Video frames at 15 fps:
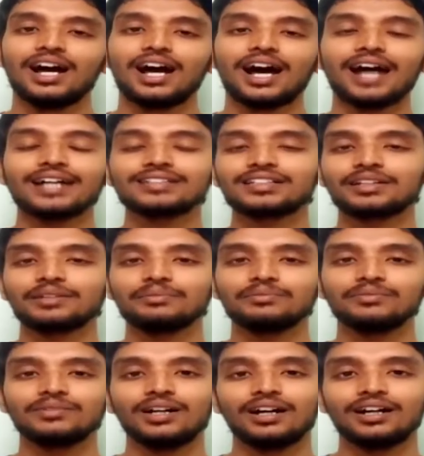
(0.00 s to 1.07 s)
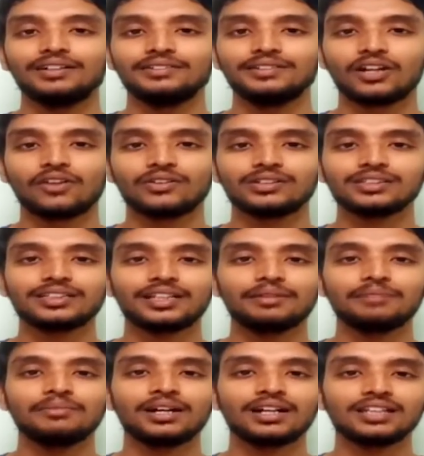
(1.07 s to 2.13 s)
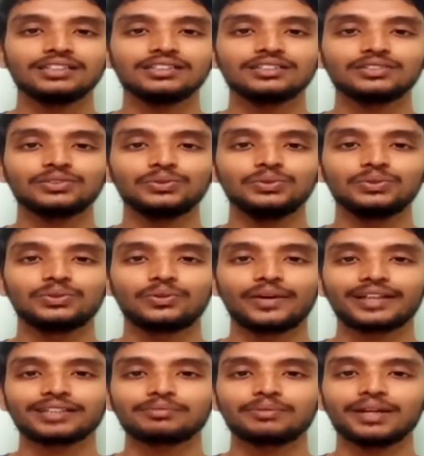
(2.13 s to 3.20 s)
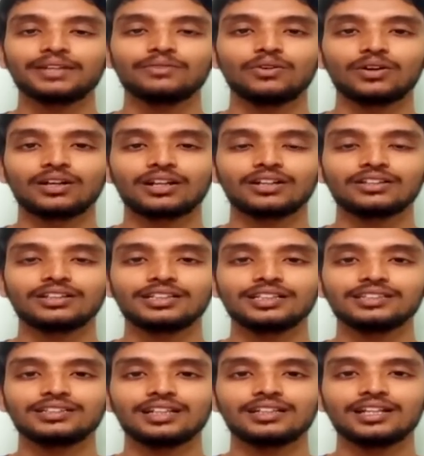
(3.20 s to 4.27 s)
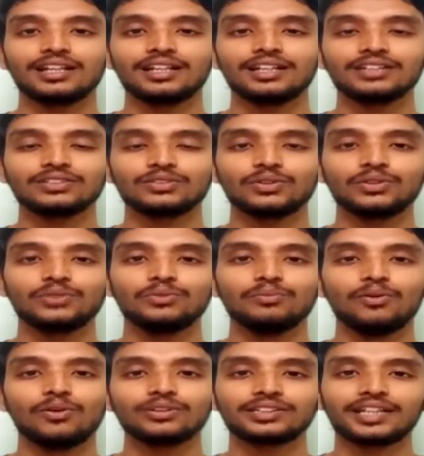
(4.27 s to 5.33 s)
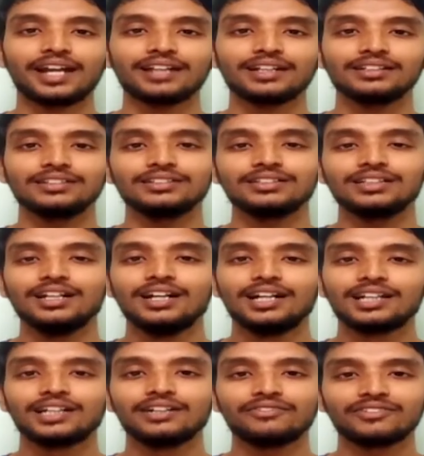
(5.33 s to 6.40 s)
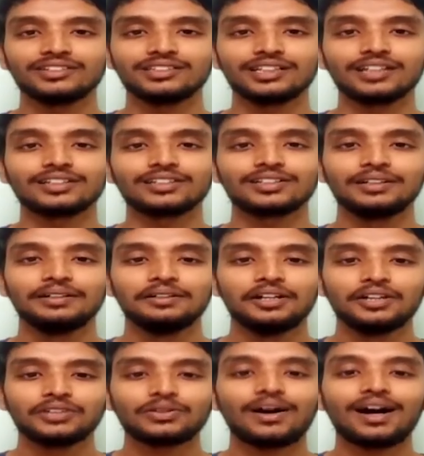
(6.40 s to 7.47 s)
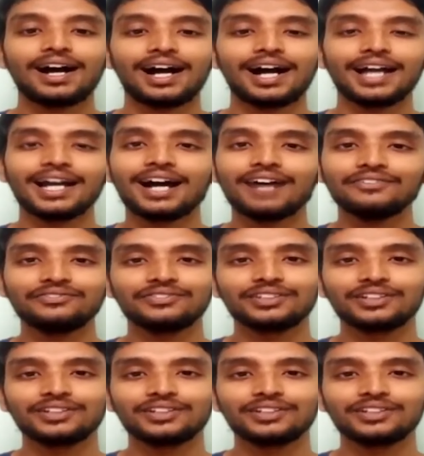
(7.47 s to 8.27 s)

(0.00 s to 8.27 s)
ask him or her to explain what are the things that they learn, so you both can learn different things. So I have